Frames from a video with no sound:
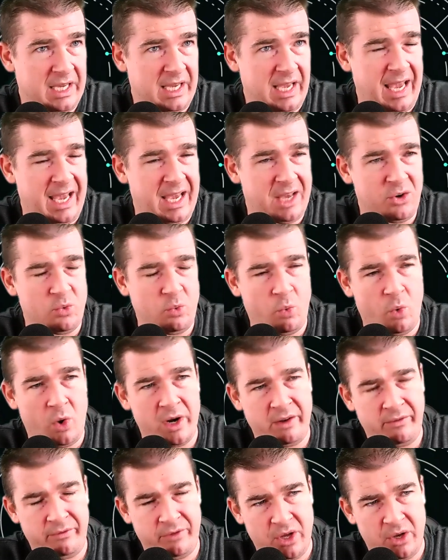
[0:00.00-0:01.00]
and one
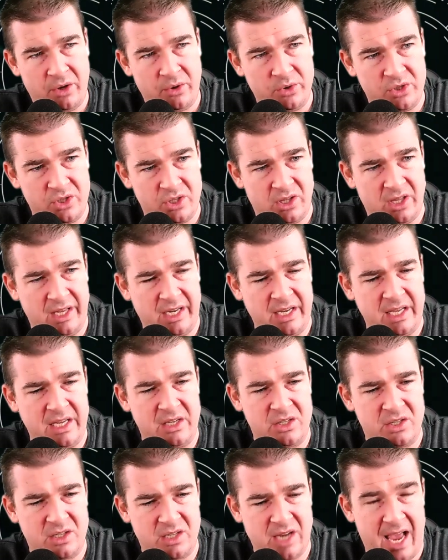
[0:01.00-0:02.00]
of those that
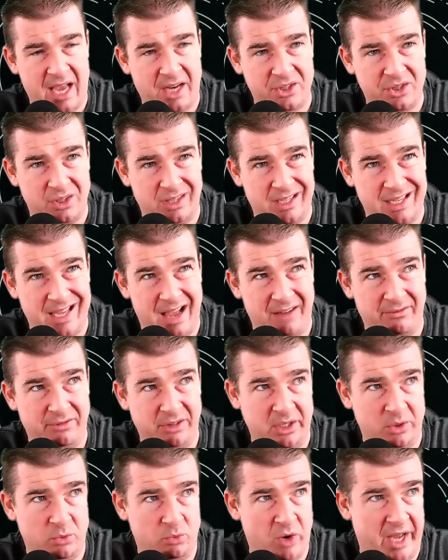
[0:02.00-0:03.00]
is actually
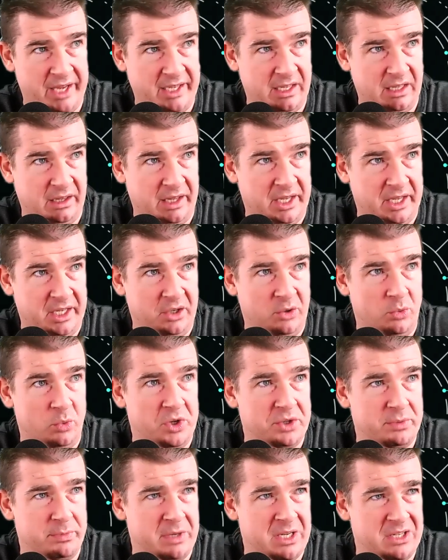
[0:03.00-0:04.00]
heavily regulated,
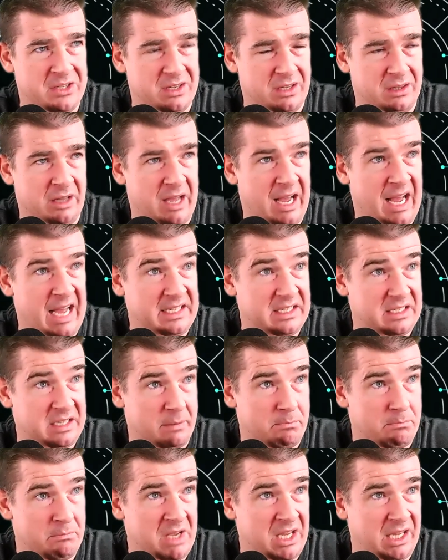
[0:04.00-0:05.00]
which means a lot to
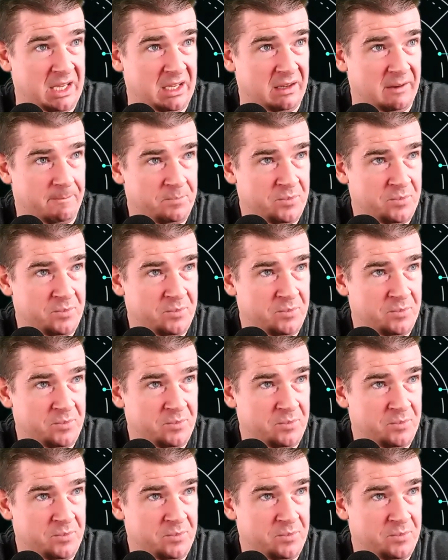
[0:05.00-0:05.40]
me